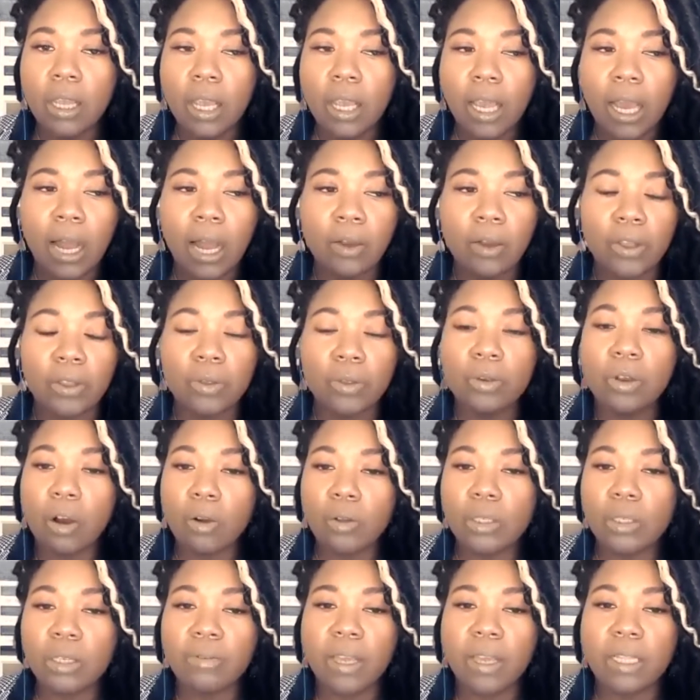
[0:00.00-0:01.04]
How can you
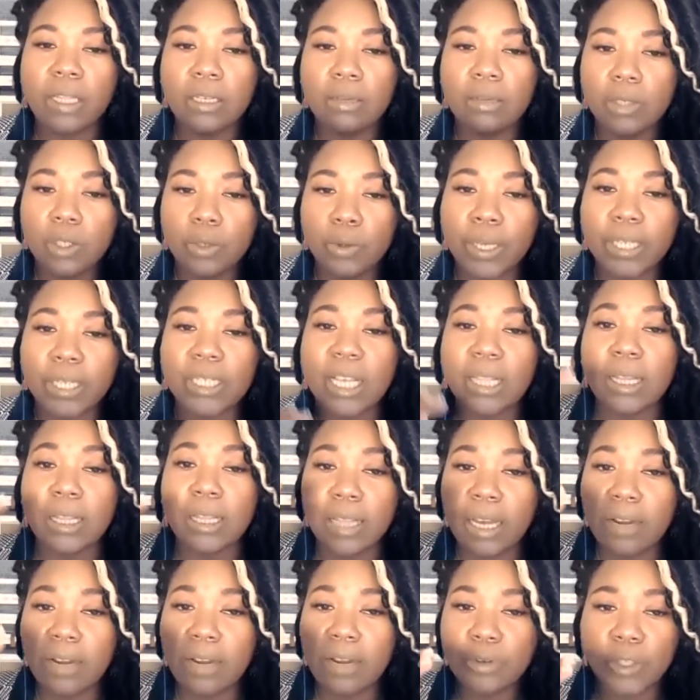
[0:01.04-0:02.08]
cultivate them to excel at
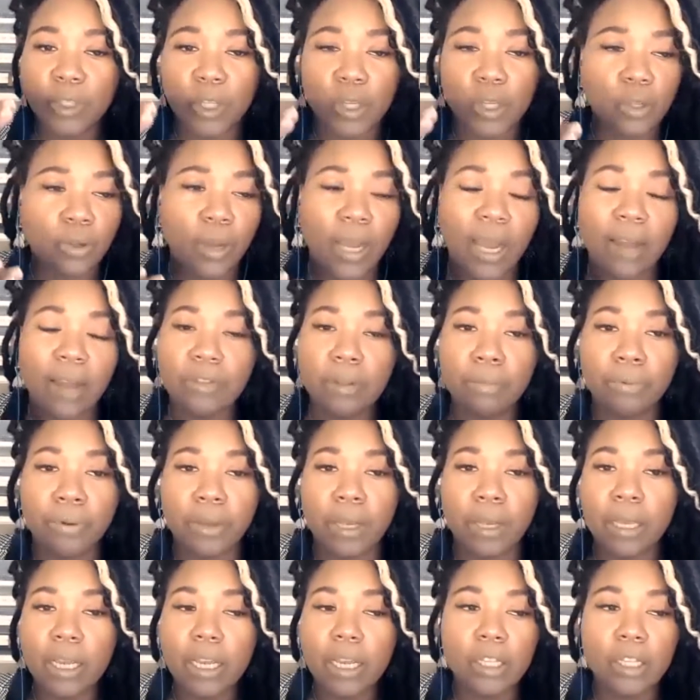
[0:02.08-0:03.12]
levels so you don't have to
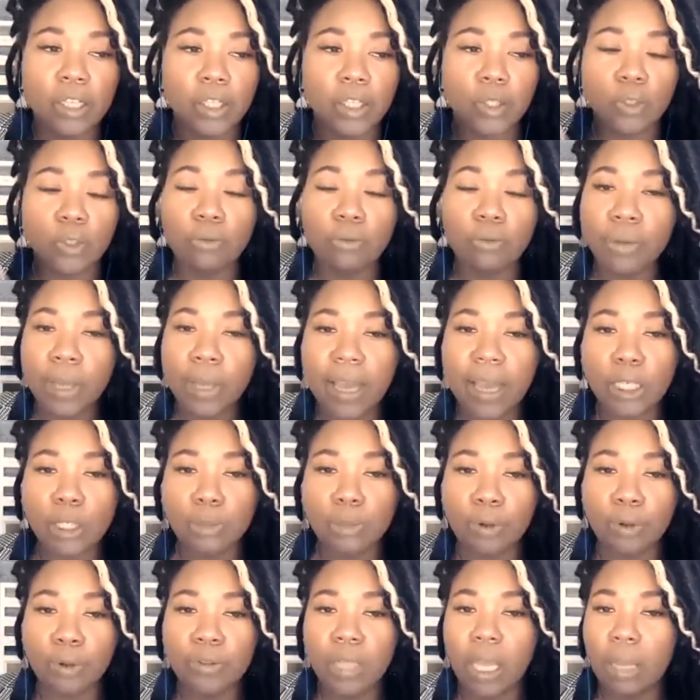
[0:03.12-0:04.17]
bring in a super
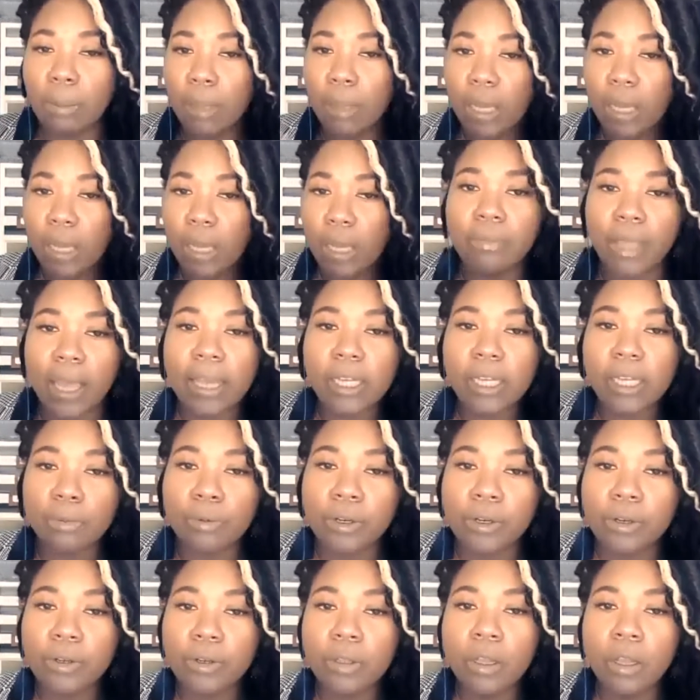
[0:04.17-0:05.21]
expert, they become the
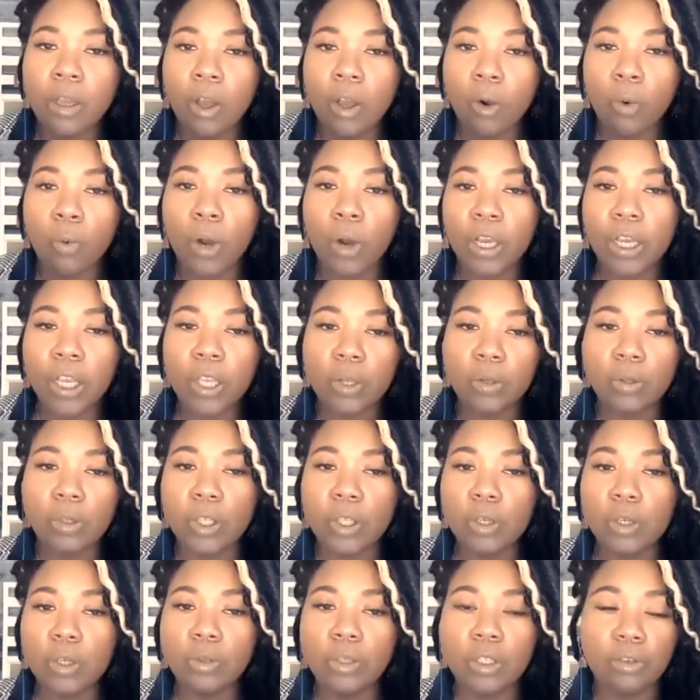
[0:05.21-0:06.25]
expert? What can you
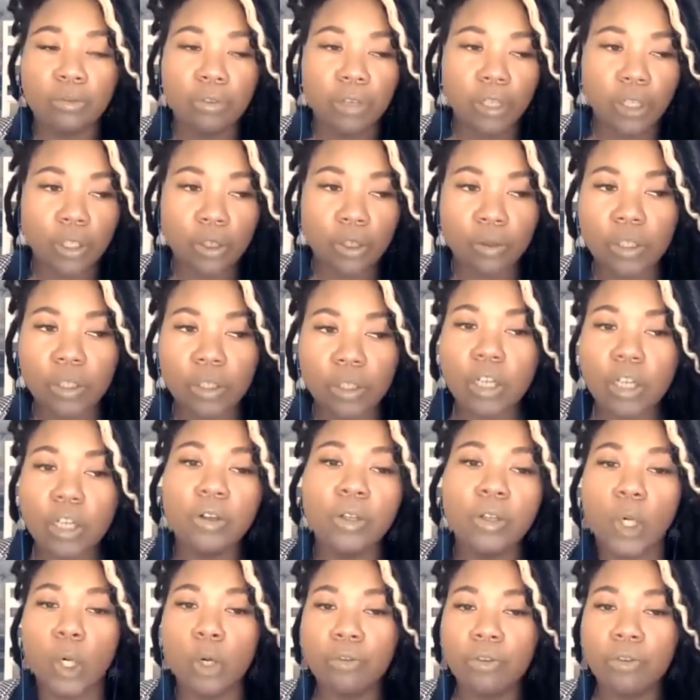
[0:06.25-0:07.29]
do to reduce
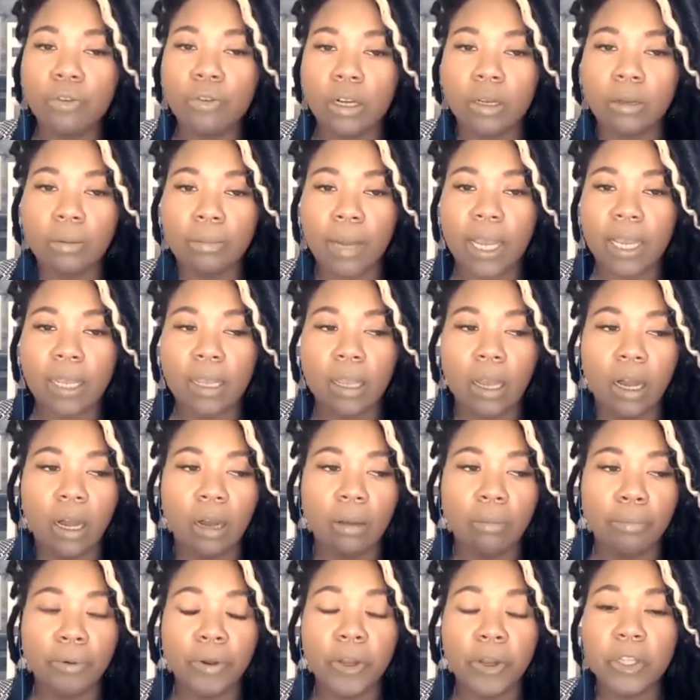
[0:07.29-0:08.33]
turnover by
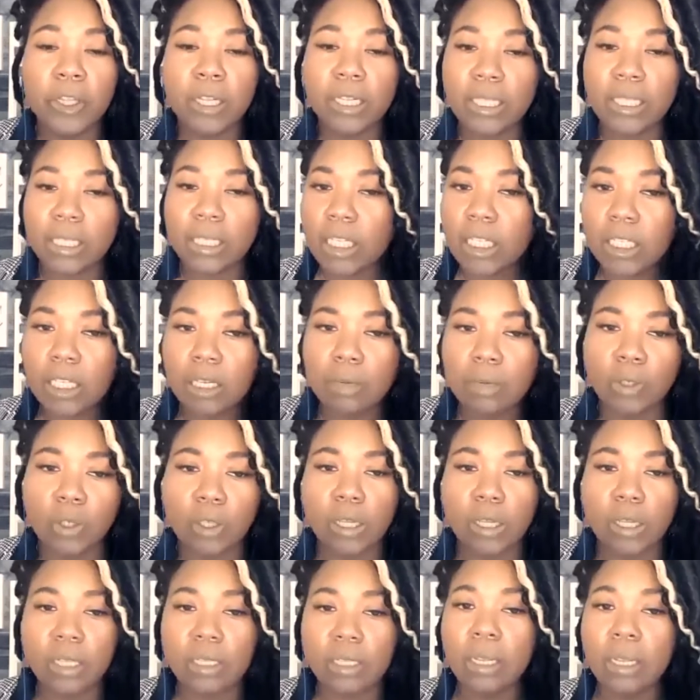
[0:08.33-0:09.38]
putting in systems so
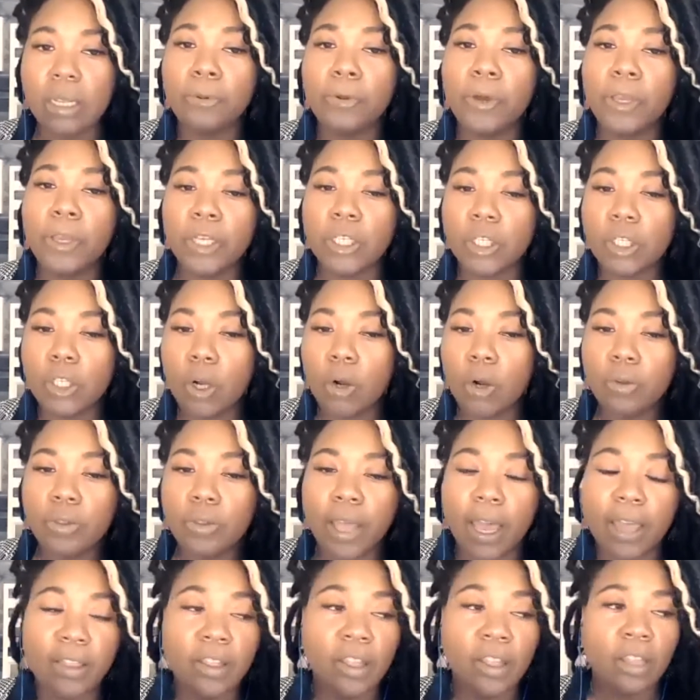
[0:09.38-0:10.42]
that the employees know
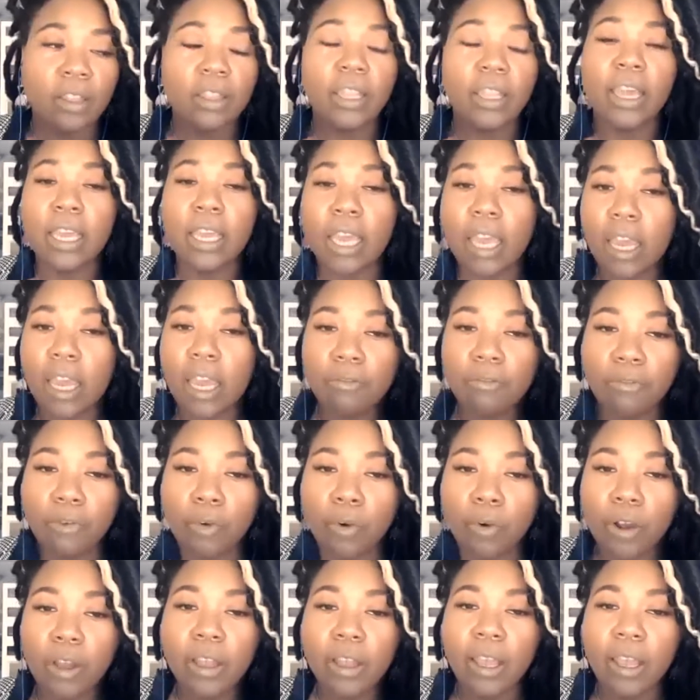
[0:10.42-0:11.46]
that they're cared
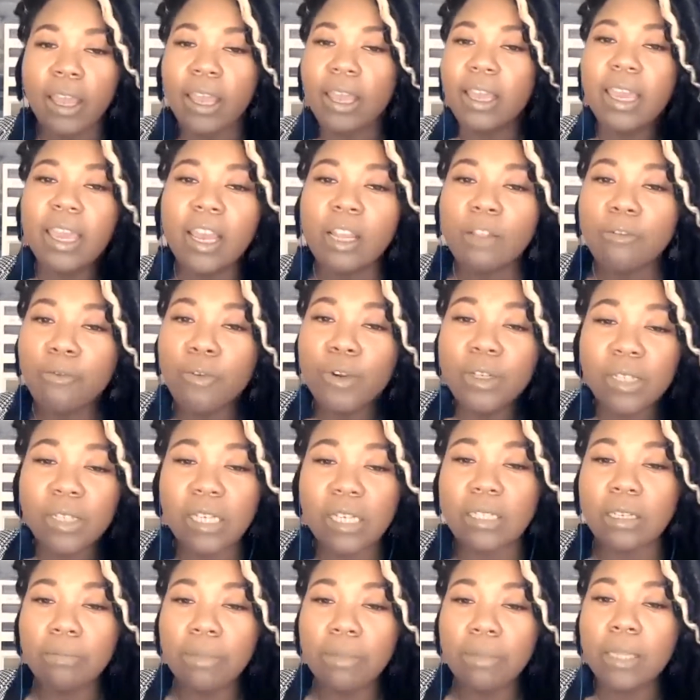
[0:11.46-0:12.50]
for? And cared for
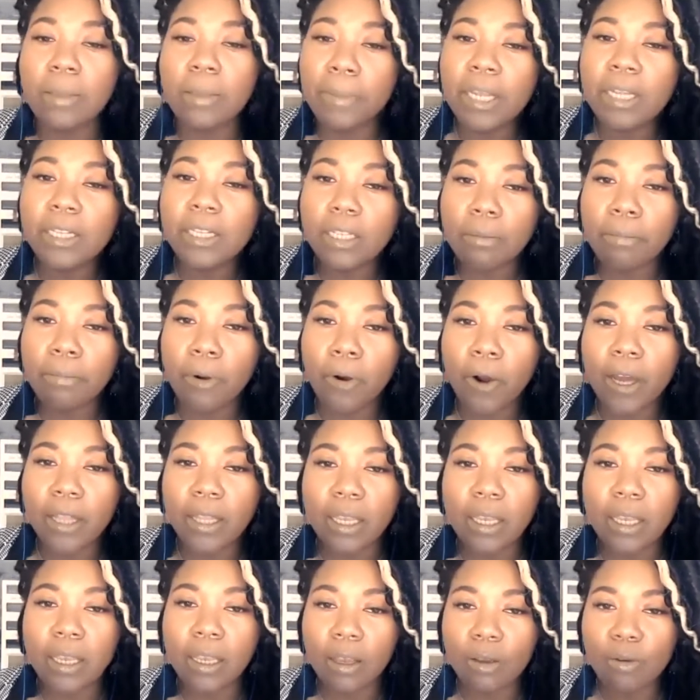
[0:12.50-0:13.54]
doesn't mean a pizza
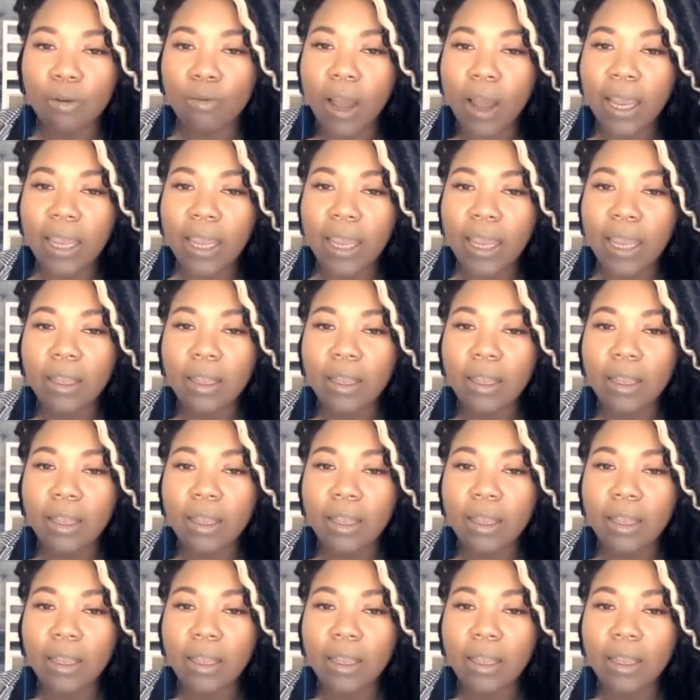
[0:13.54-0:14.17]
party, right?